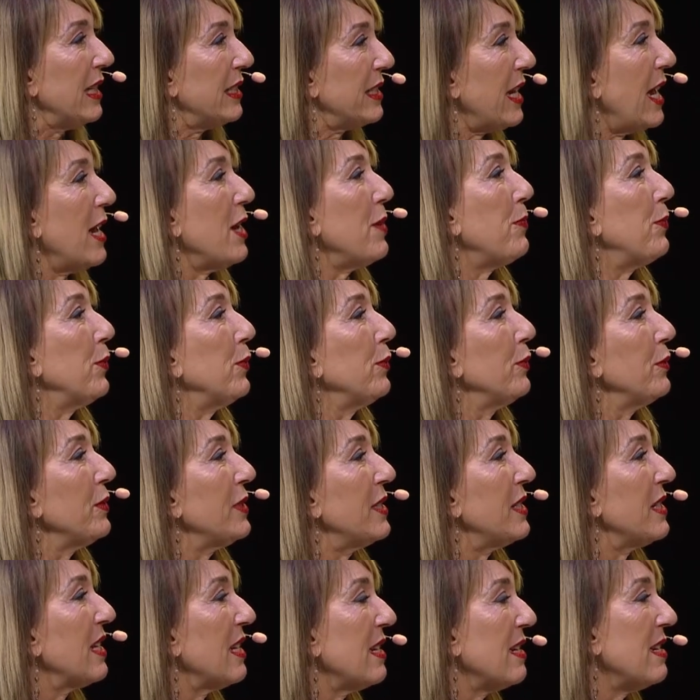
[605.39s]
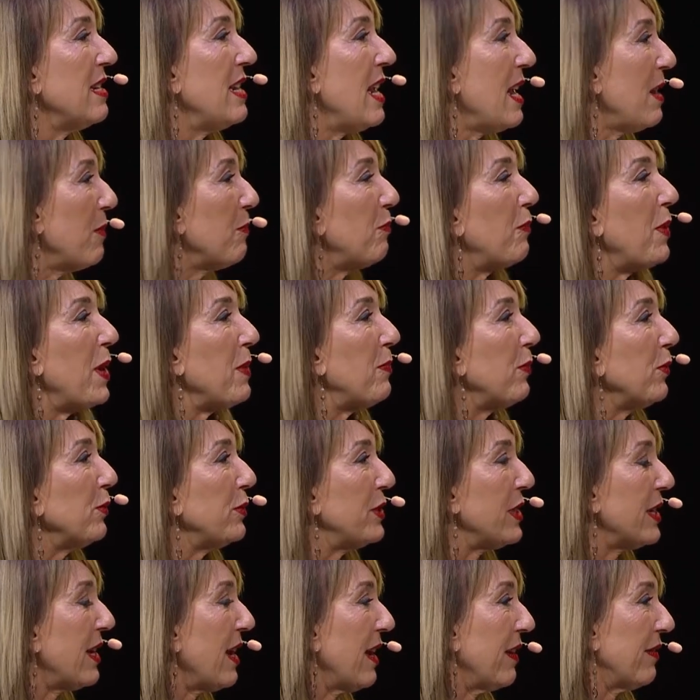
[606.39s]
tables knit people
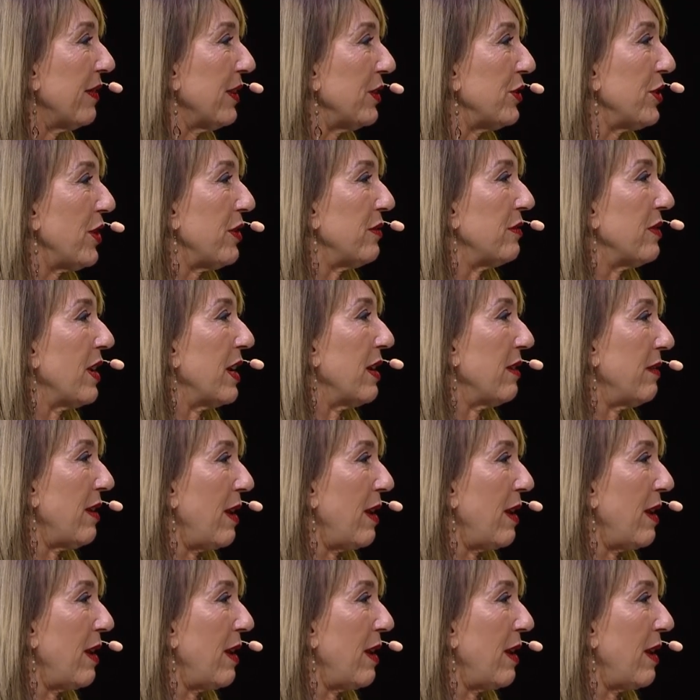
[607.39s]
together, don't they?